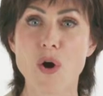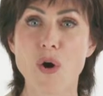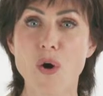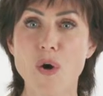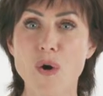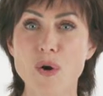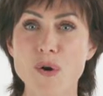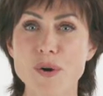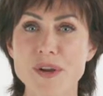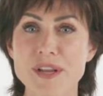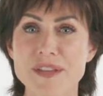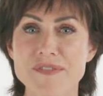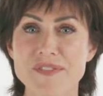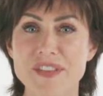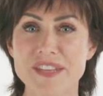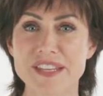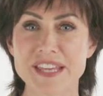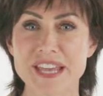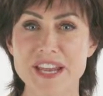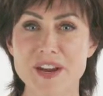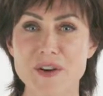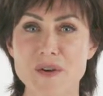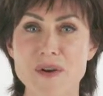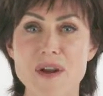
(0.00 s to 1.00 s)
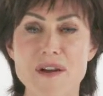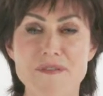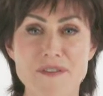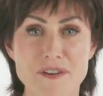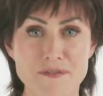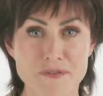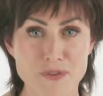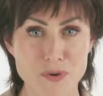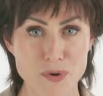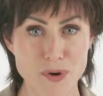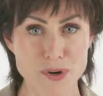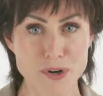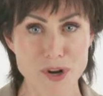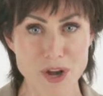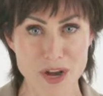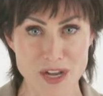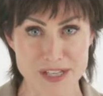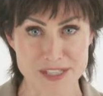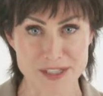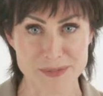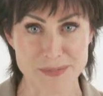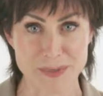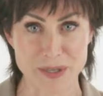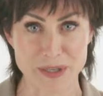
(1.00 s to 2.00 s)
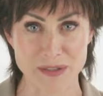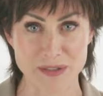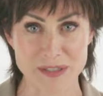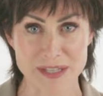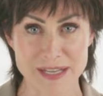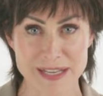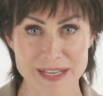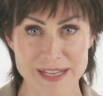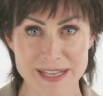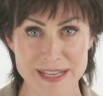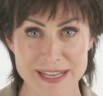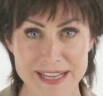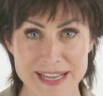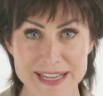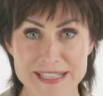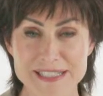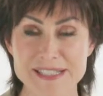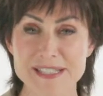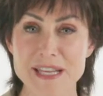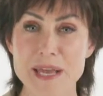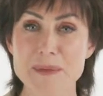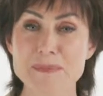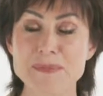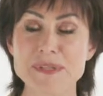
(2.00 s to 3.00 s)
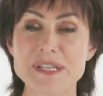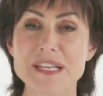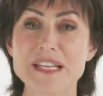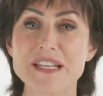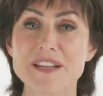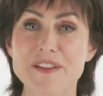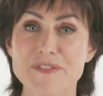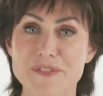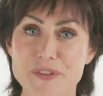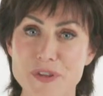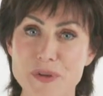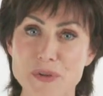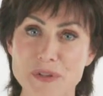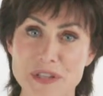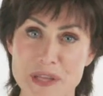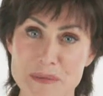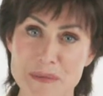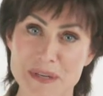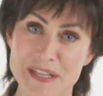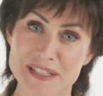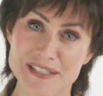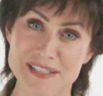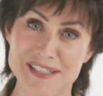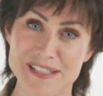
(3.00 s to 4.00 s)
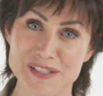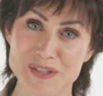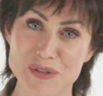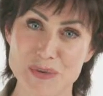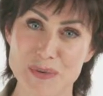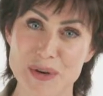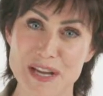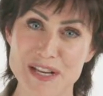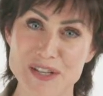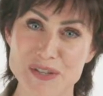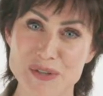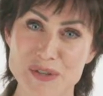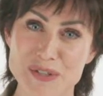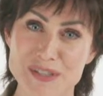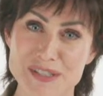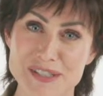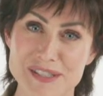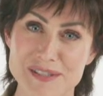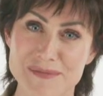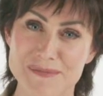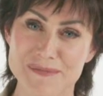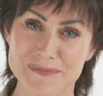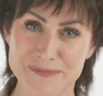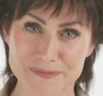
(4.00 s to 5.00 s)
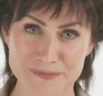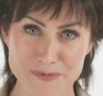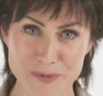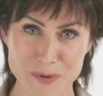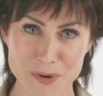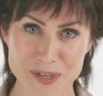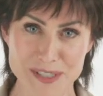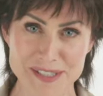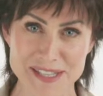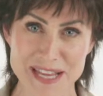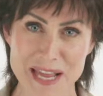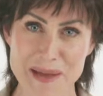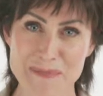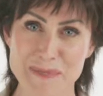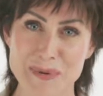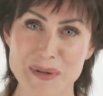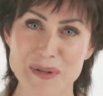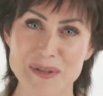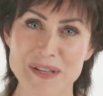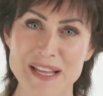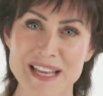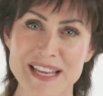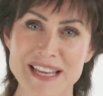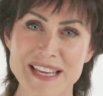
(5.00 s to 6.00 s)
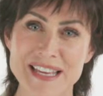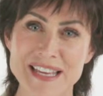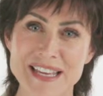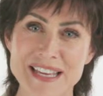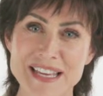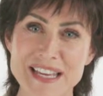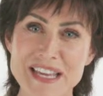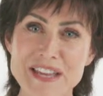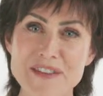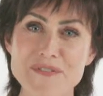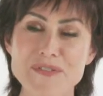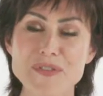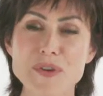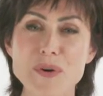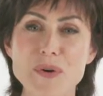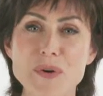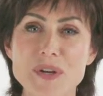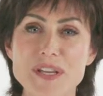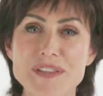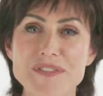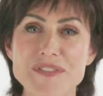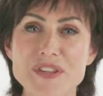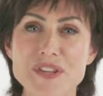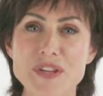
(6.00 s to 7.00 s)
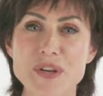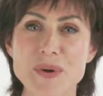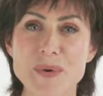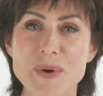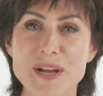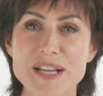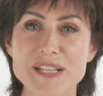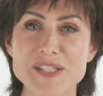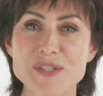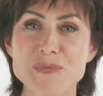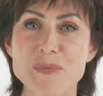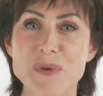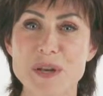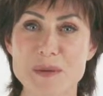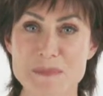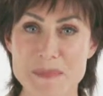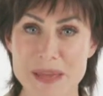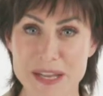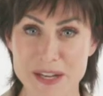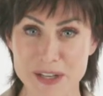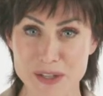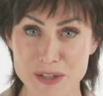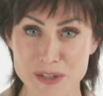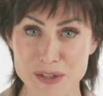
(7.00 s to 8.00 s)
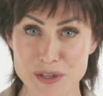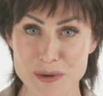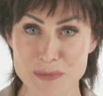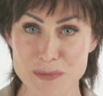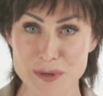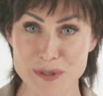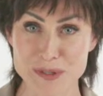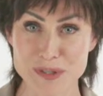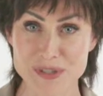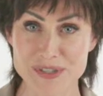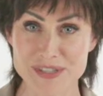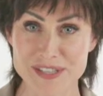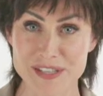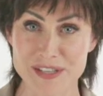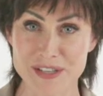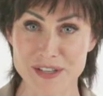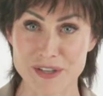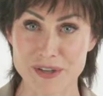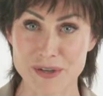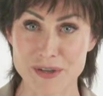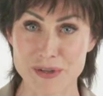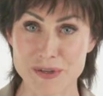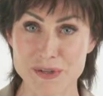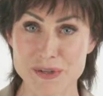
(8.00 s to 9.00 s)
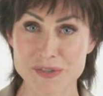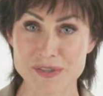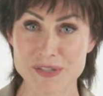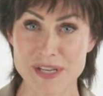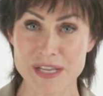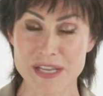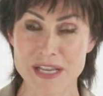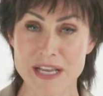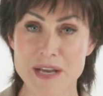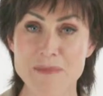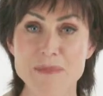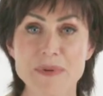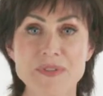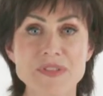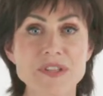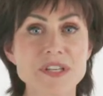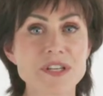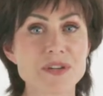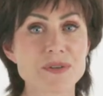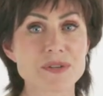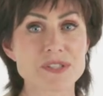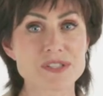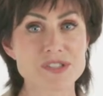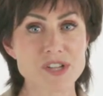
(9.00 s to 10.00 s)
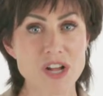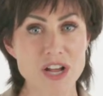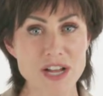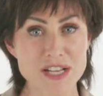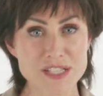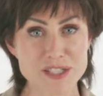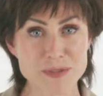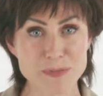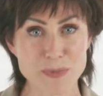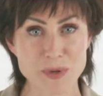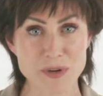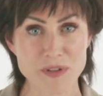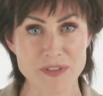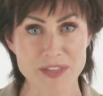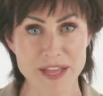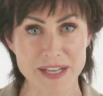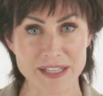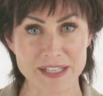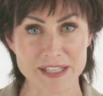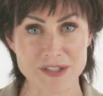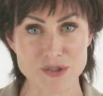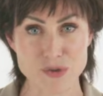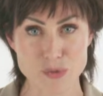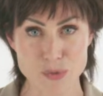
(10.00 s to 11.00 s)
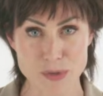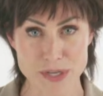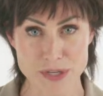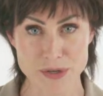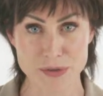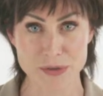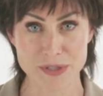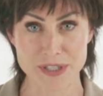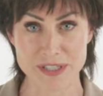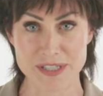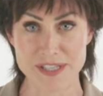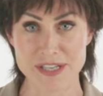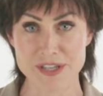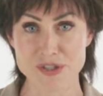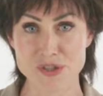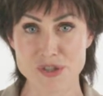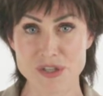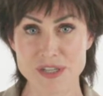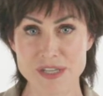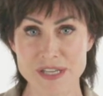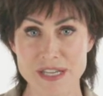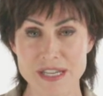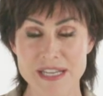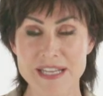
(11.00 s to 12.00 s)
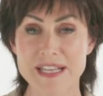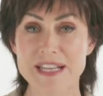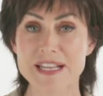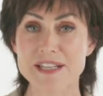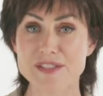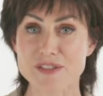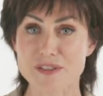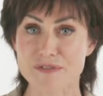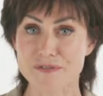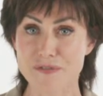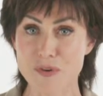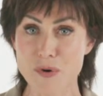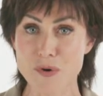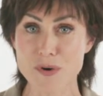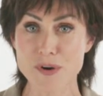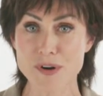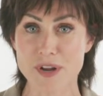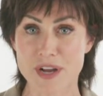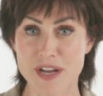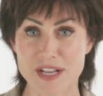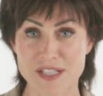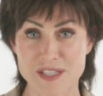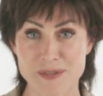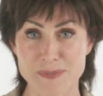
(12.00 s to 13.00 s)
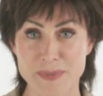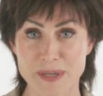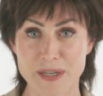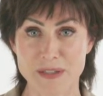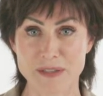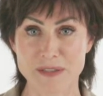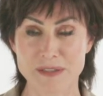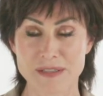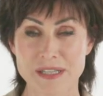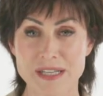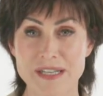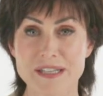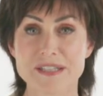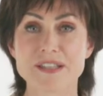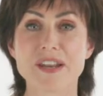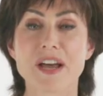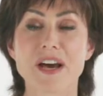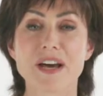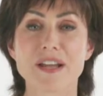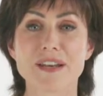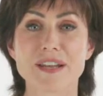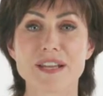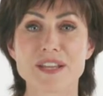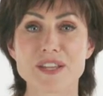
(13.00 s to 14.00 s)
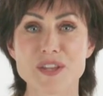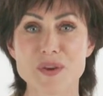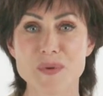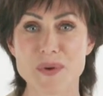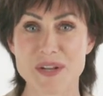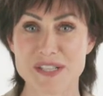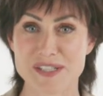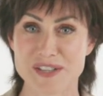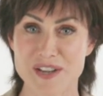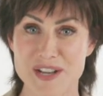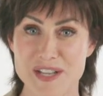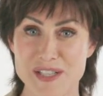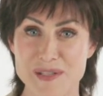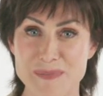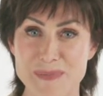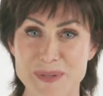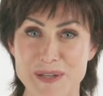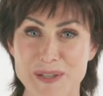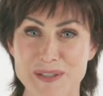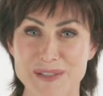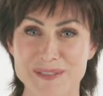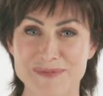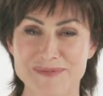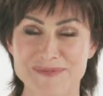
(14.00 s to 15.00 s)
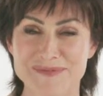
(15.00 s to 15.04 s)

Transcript: or in the care of a foreign hospital, except in a few limited situations. For example, if you're in the U S when a medical emergency occurs, but the nearest hospital that can treat your condition is a foreign hospital, not a U S hospital.